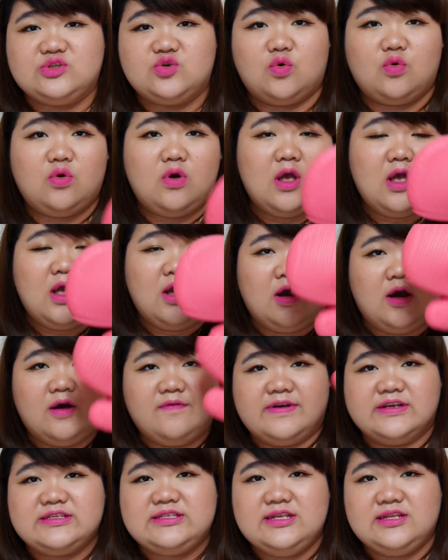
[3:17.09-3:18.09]
So
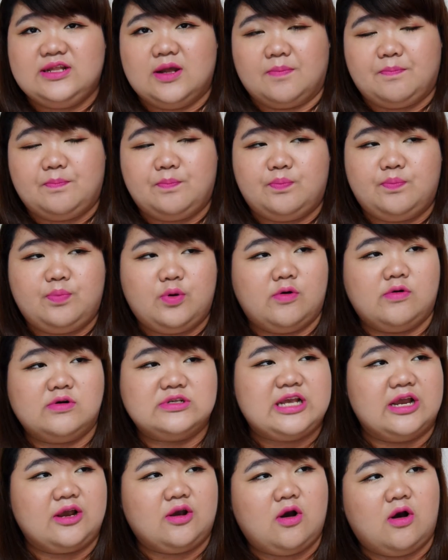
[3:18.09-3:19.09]
obviously the
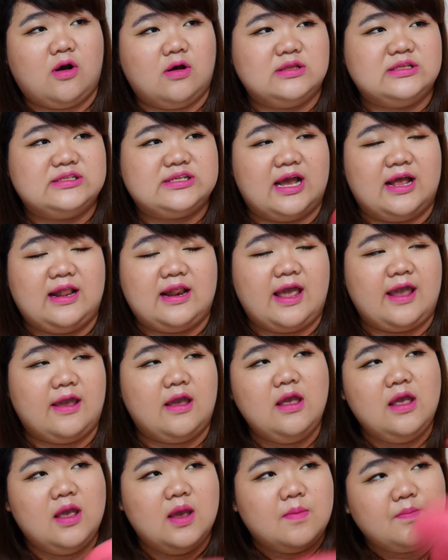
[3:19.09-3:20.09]
pros and cons are like,
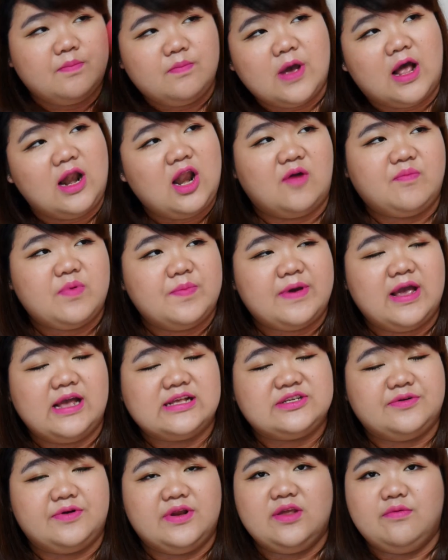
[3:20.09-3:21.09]
a lot of people
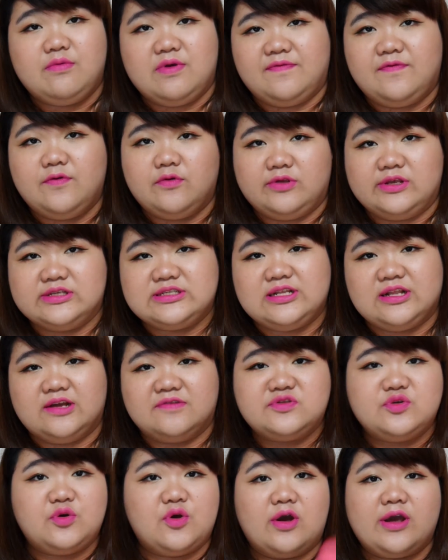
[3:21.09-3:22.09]
has already reviewed this
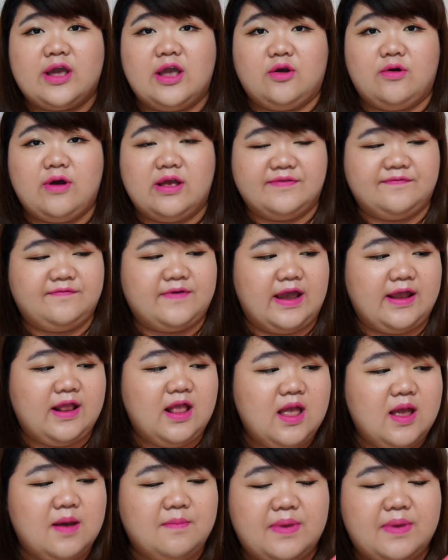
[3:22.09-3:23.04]
glove, so y'all can go and find.